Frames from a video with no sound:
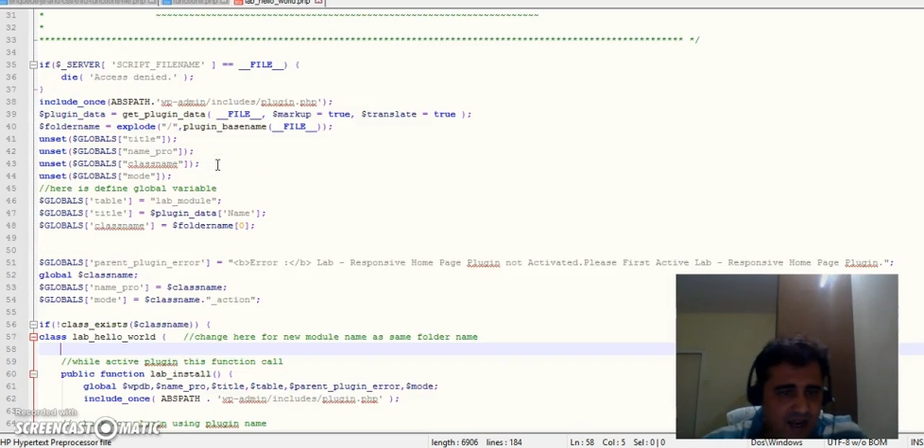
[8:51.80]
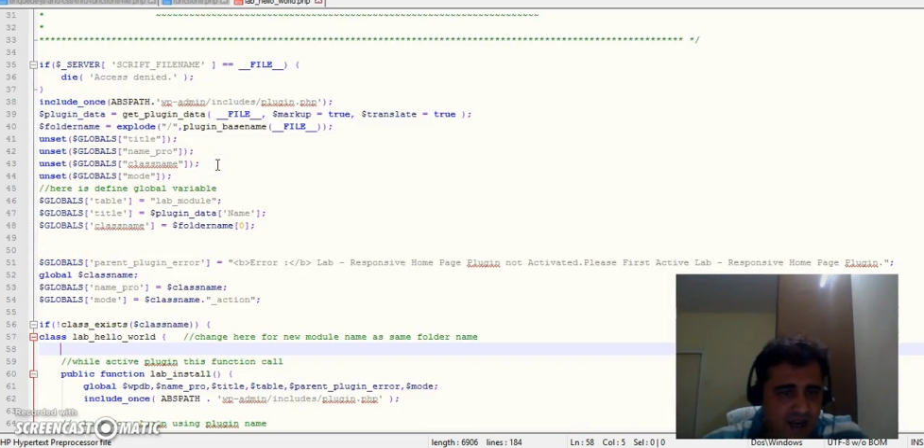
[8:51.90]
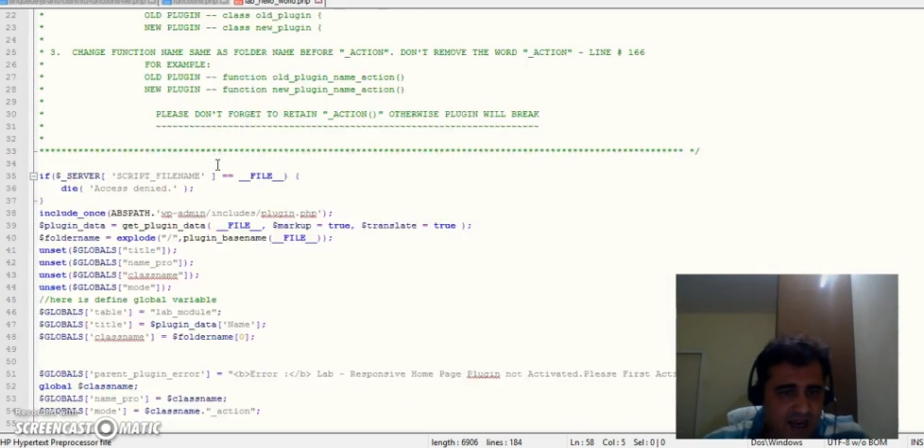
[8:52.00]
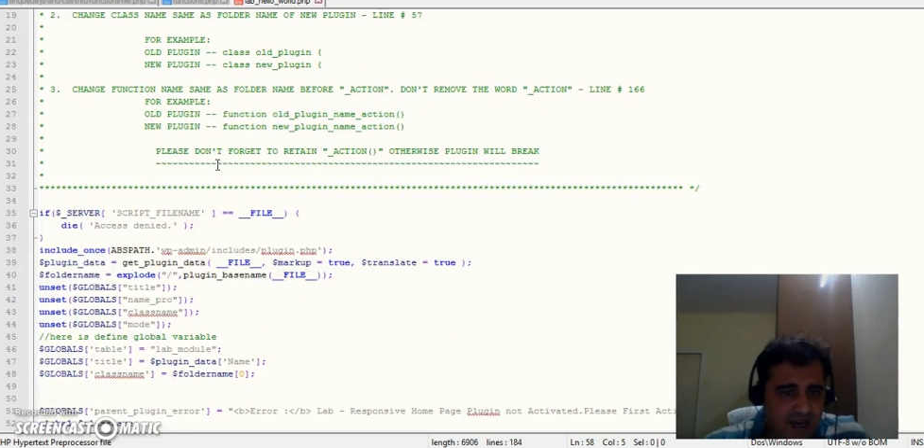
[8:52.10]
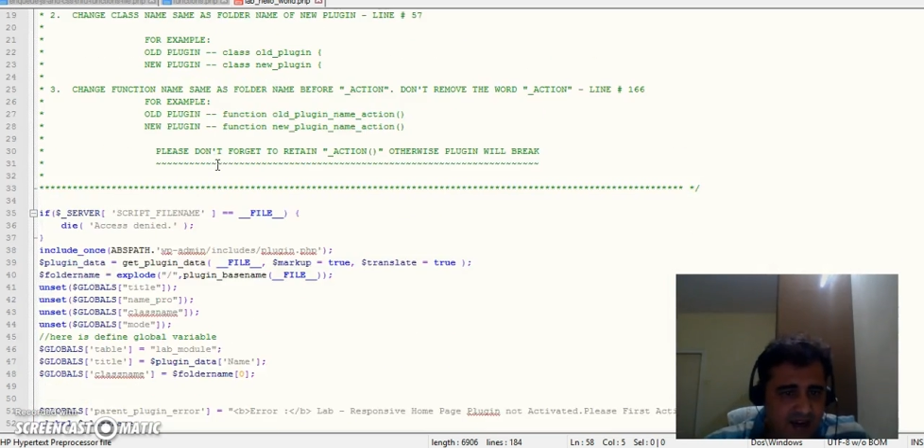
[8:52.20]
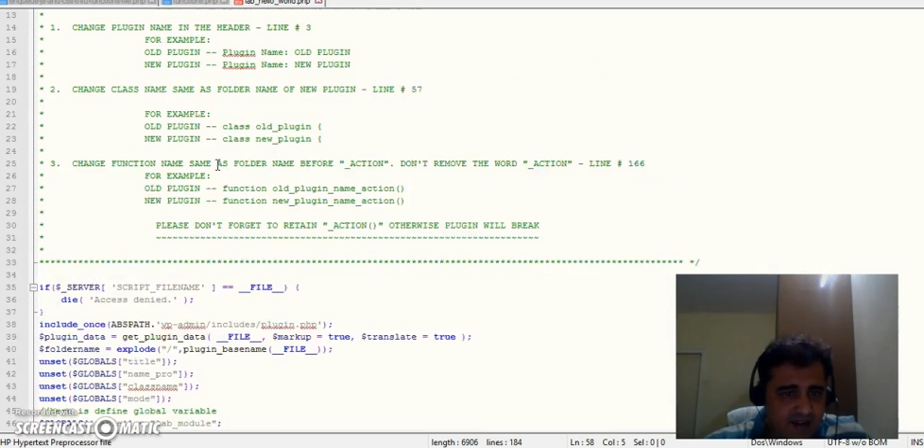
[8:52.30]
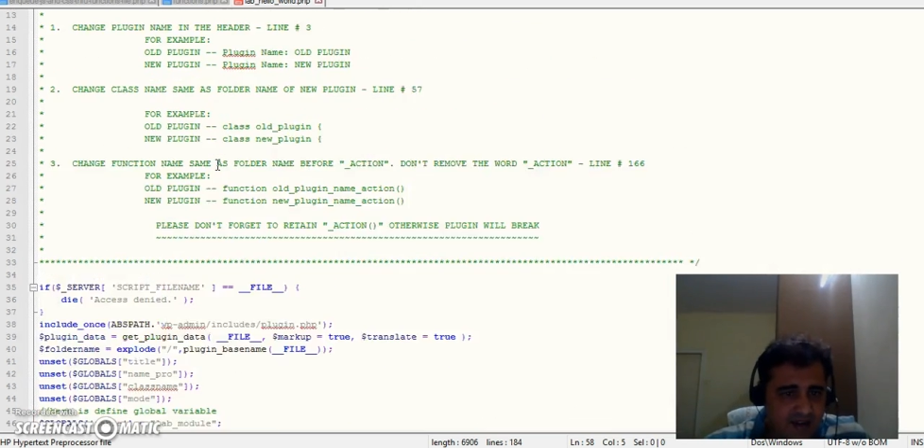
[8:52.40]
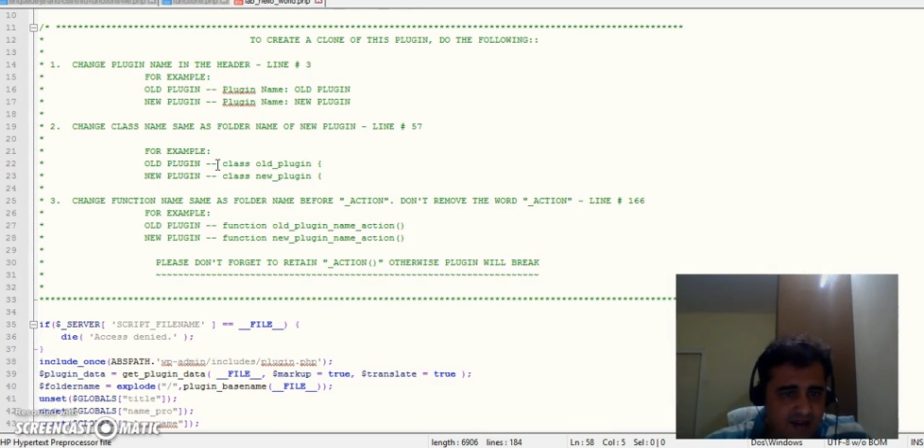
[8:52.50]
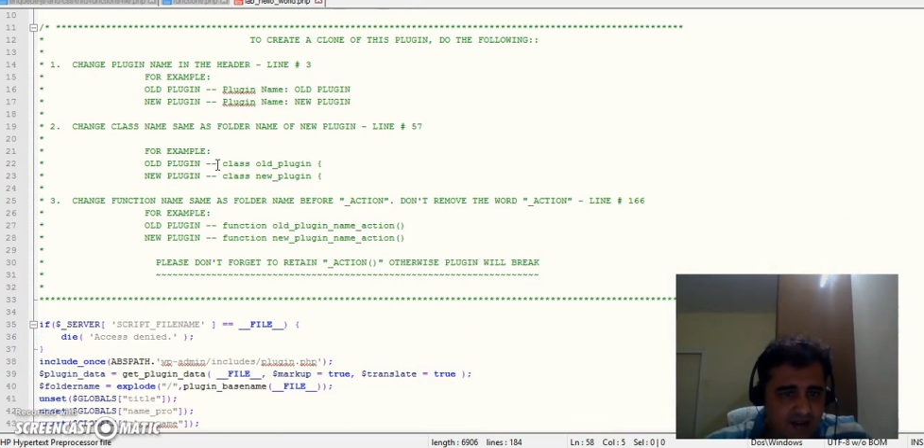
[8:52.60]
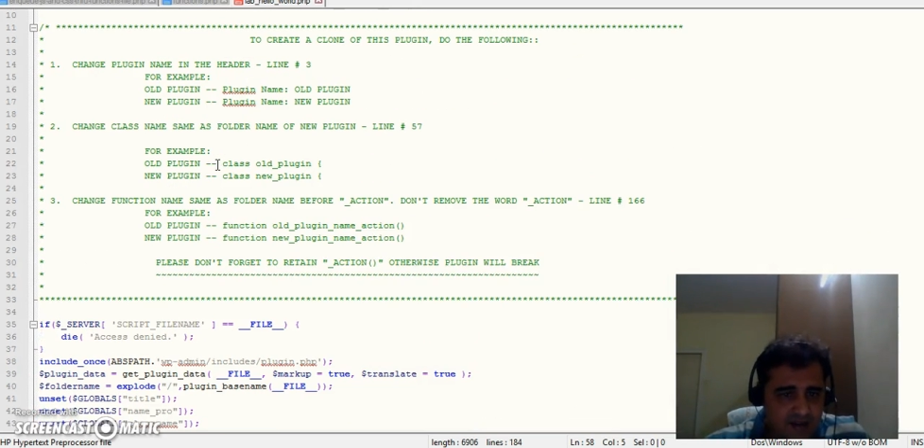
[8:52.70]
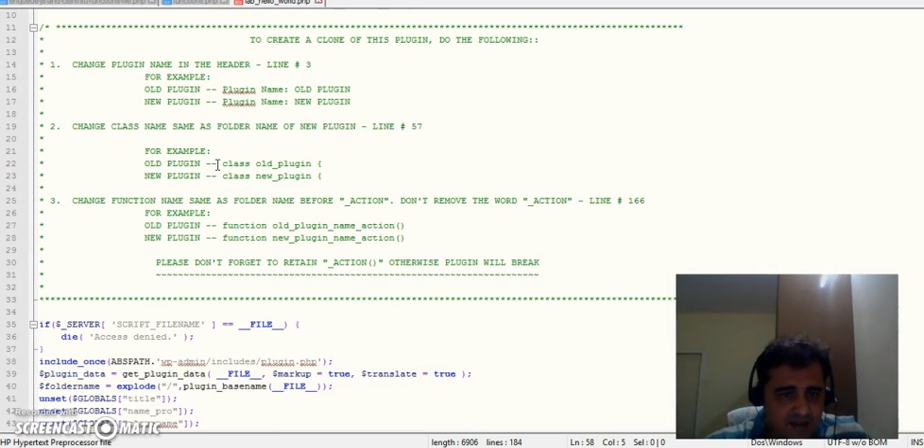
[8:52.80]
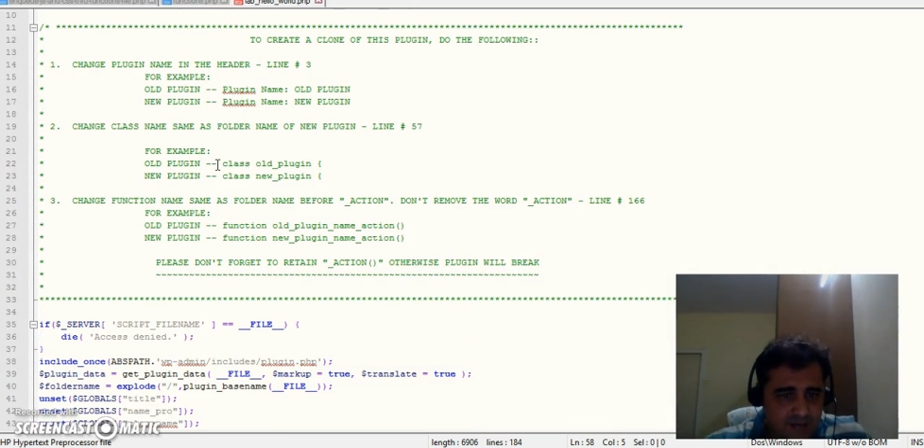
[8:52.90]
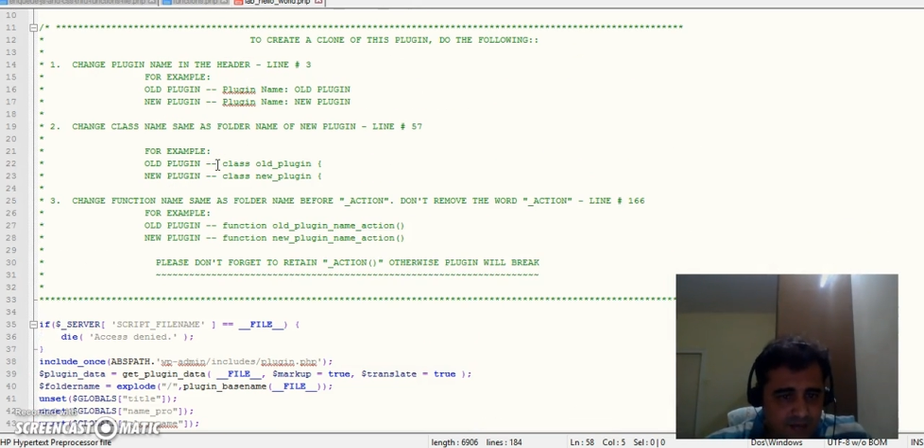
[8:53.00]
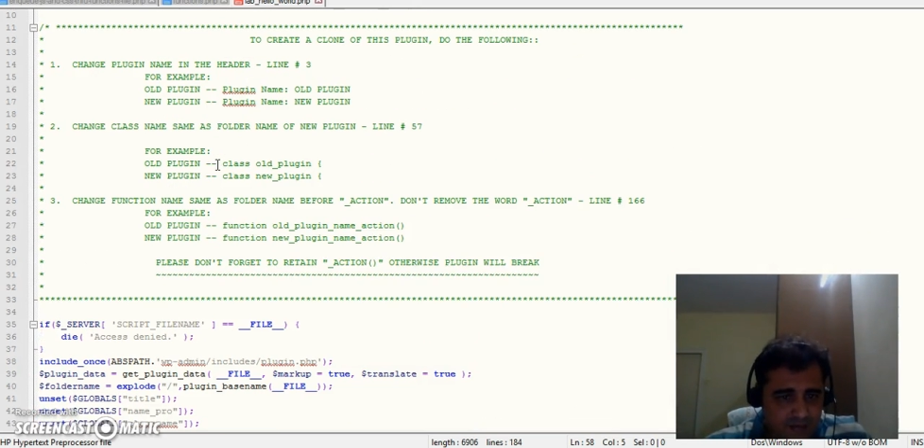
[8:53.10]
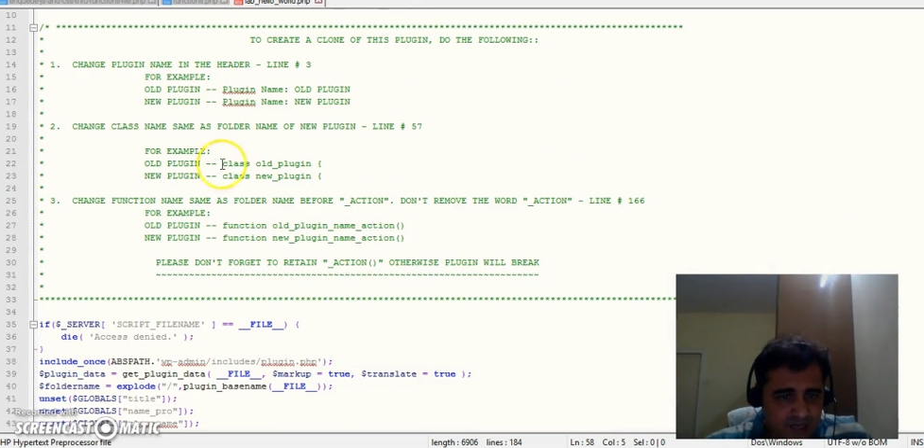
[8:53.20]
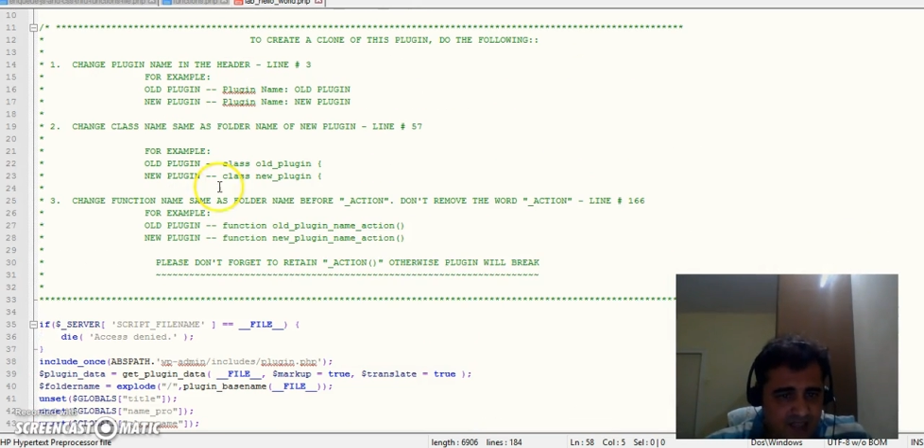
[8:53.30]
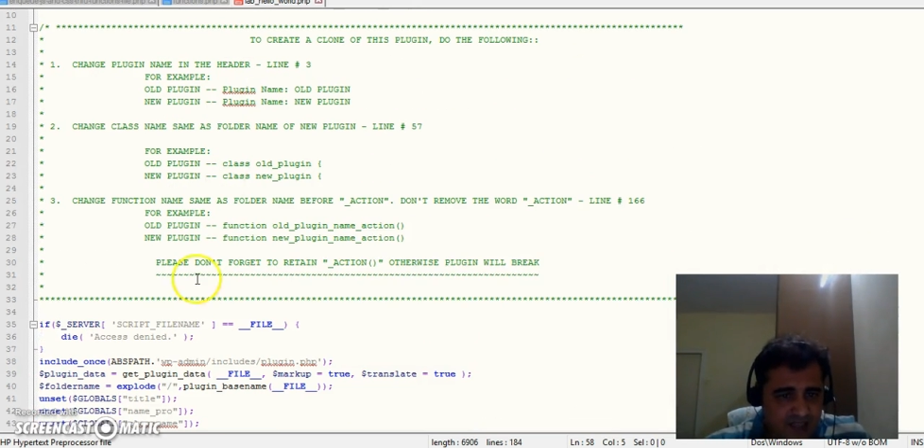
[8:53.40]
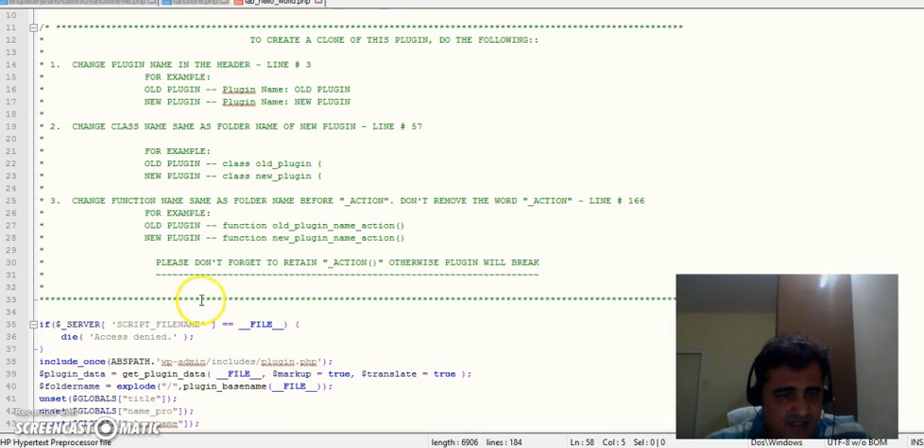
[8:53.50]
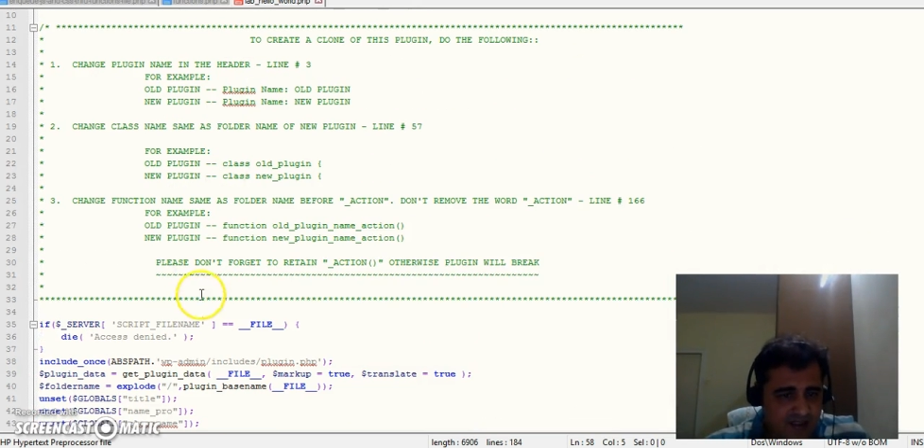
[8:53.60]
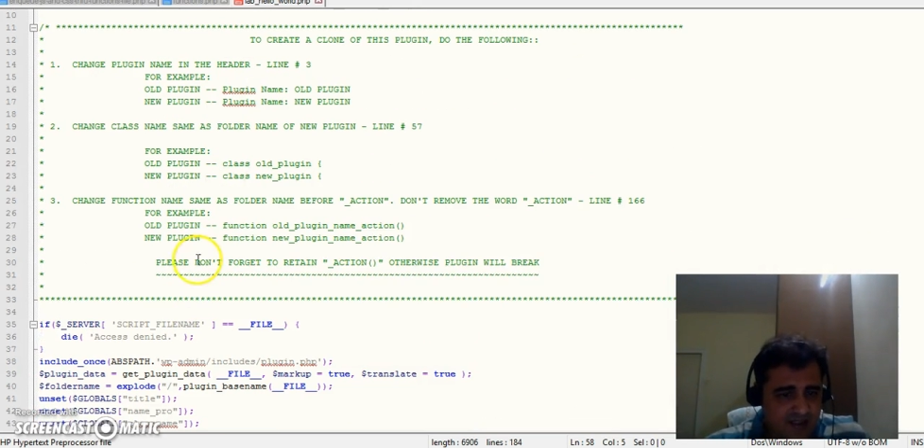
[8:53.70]
and because
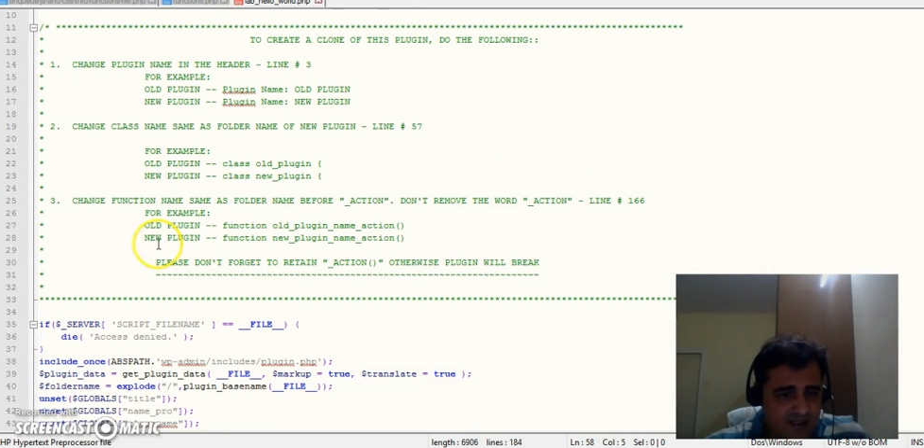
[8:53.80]
this is